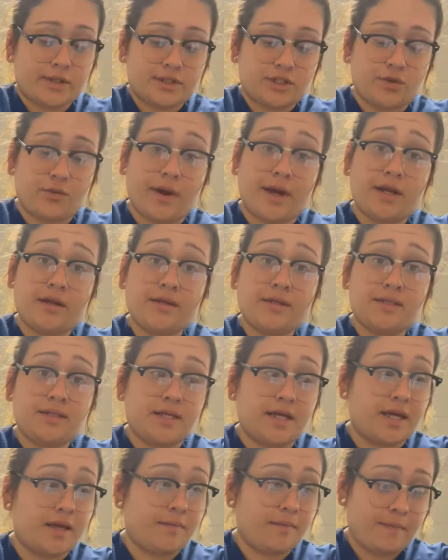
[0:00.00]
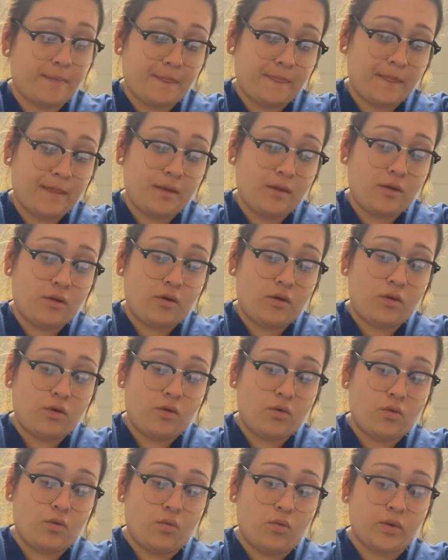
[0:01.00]
to write on the tape
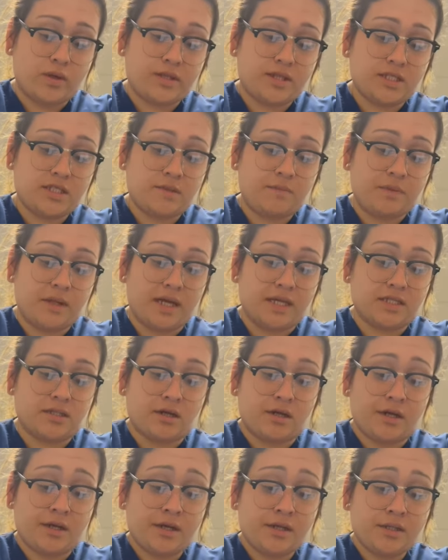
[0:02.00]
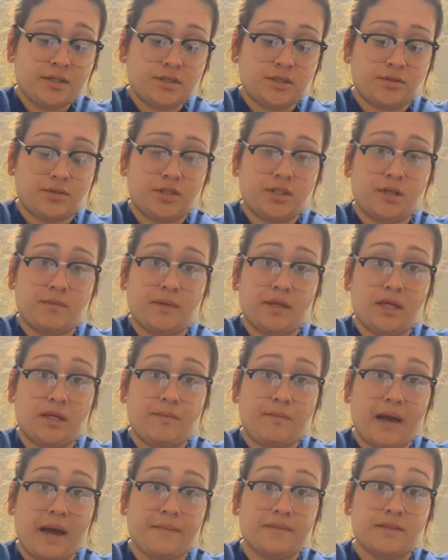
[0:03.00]
what the supplies are. So it's going to be
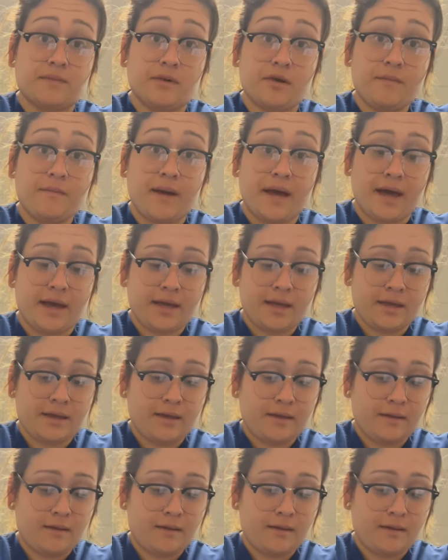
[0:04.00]
Pap smear pack,